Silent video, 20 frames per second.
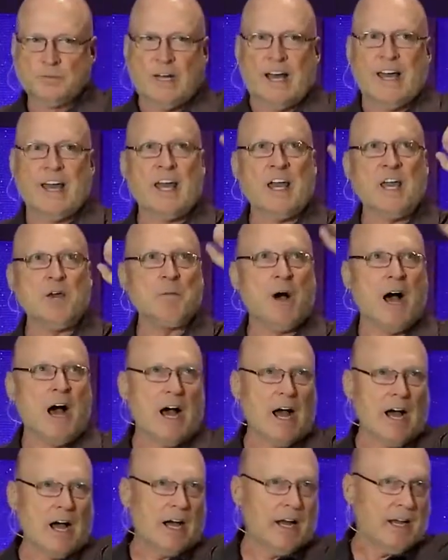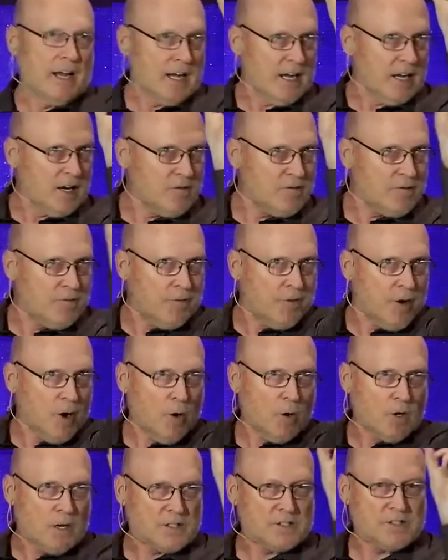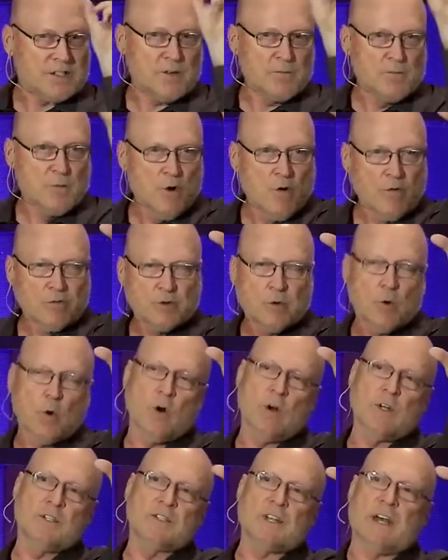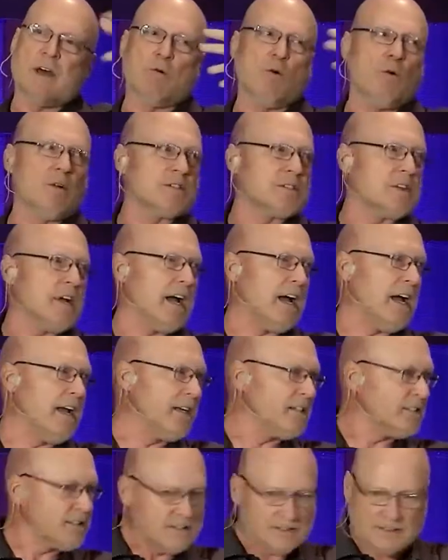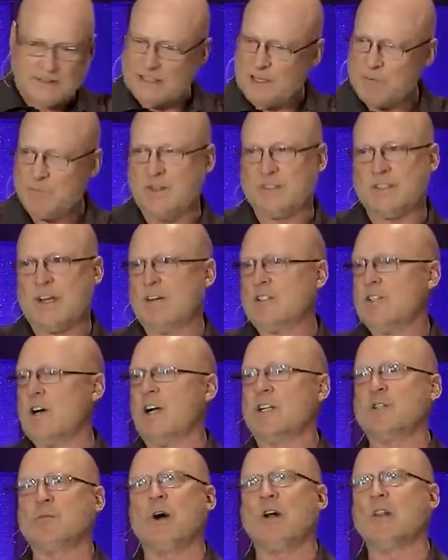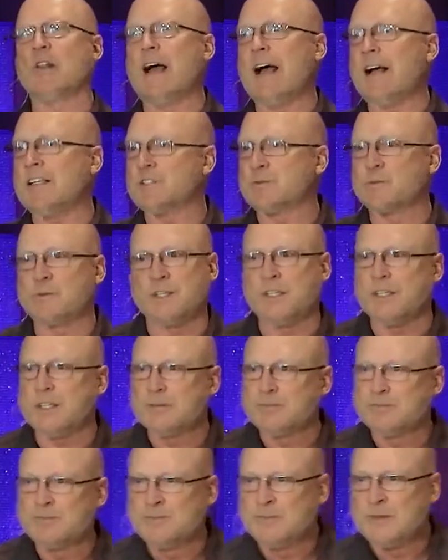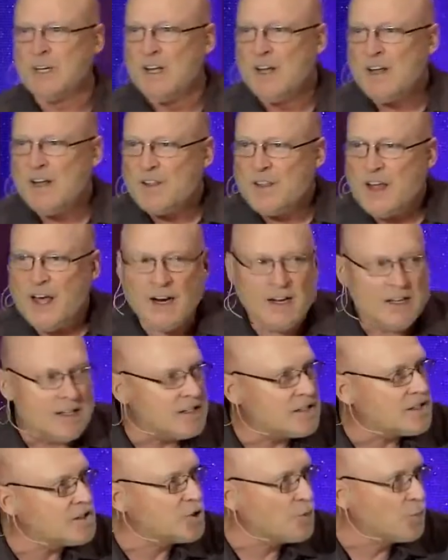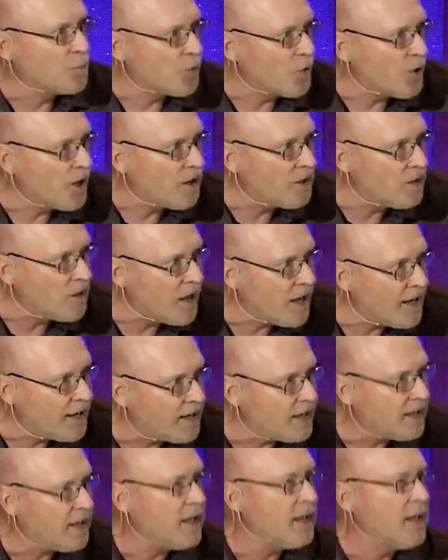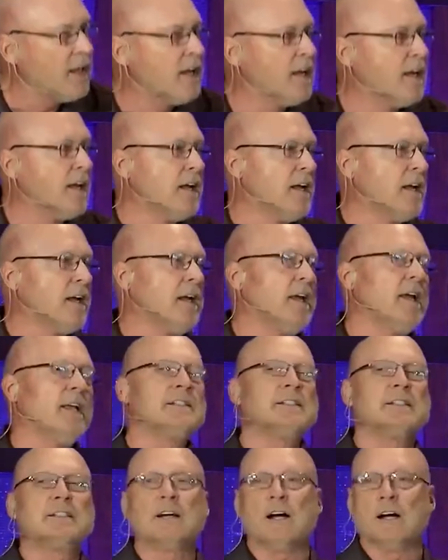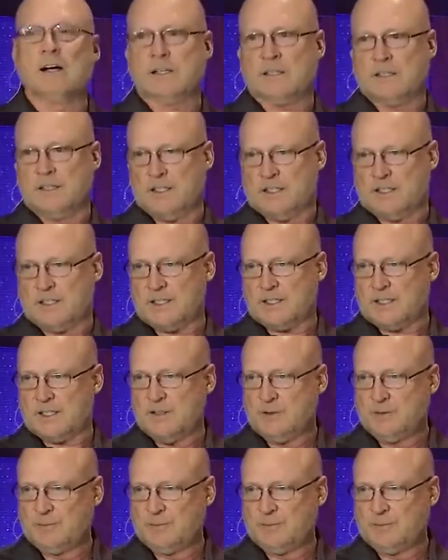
Aim high and focus and move towards that. What's the highest? Same that I talked about last week. That is to bring light into darkness.